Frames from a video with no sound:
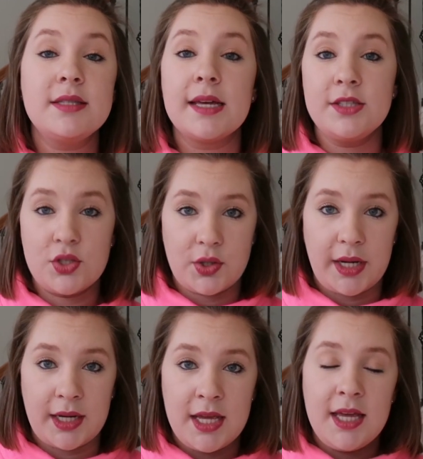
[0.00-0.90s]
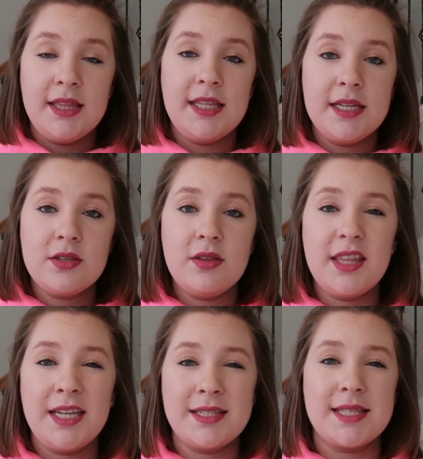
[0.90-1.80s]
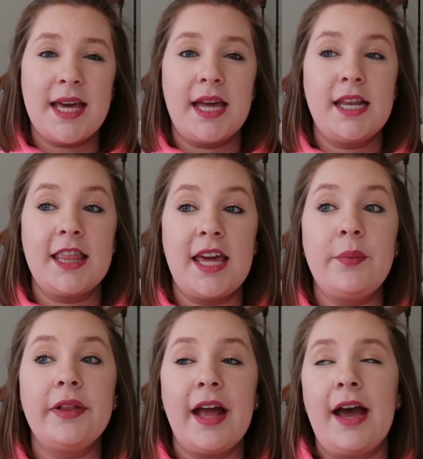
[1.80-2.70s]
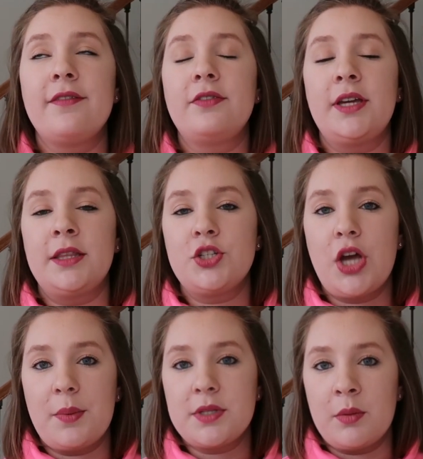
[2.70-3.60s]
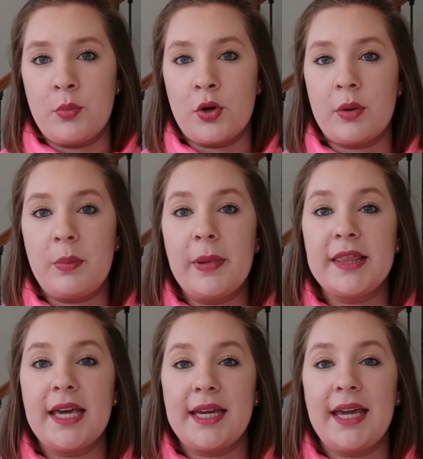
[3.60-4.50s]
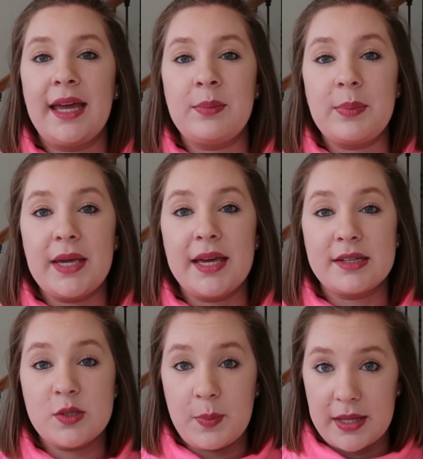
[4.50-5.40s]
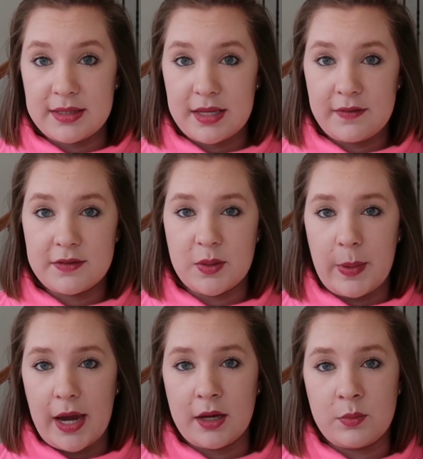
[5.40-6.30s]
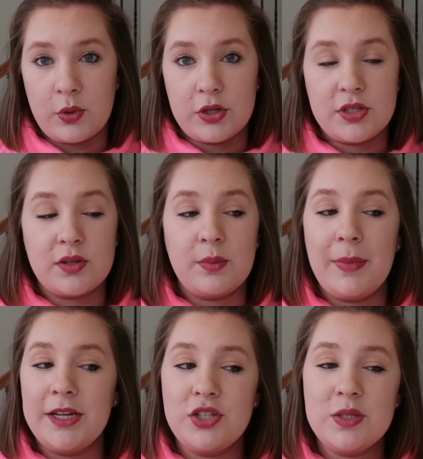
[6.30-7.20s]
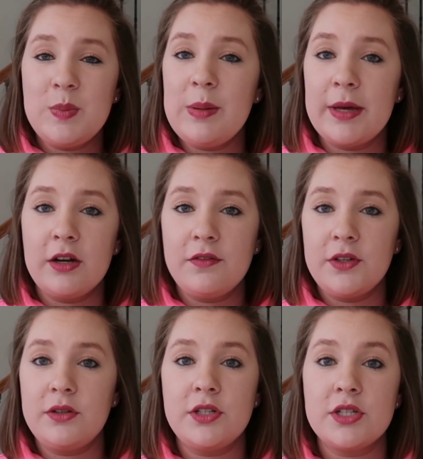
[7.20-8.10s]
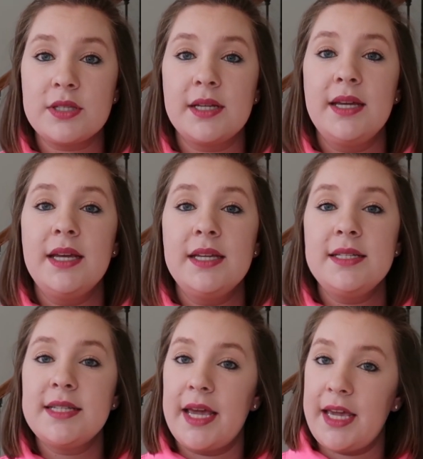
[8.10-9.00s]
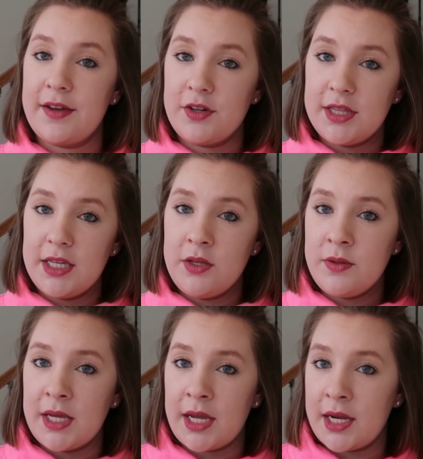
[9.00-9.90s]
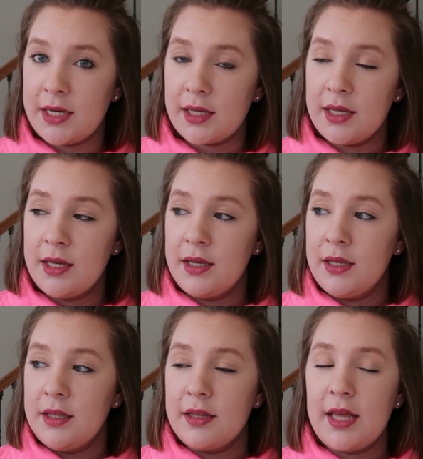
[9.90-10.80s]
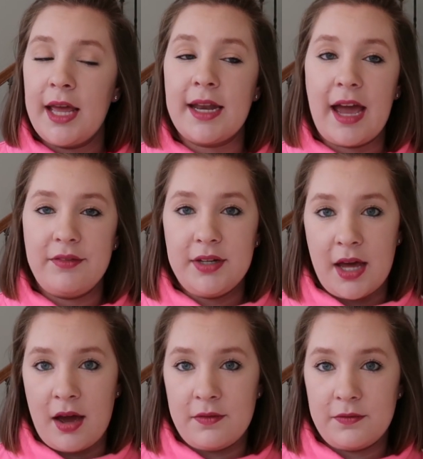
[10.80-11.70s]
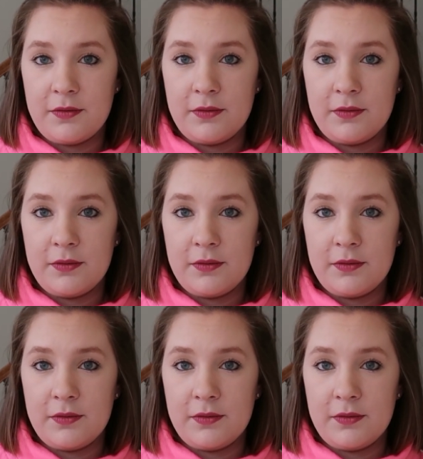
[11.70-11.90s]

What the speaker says: sunscreen. These are the things that they will have in the shops on board, but they can be expensive to buy on board. So it might just be better for you to just take everything you need and have enough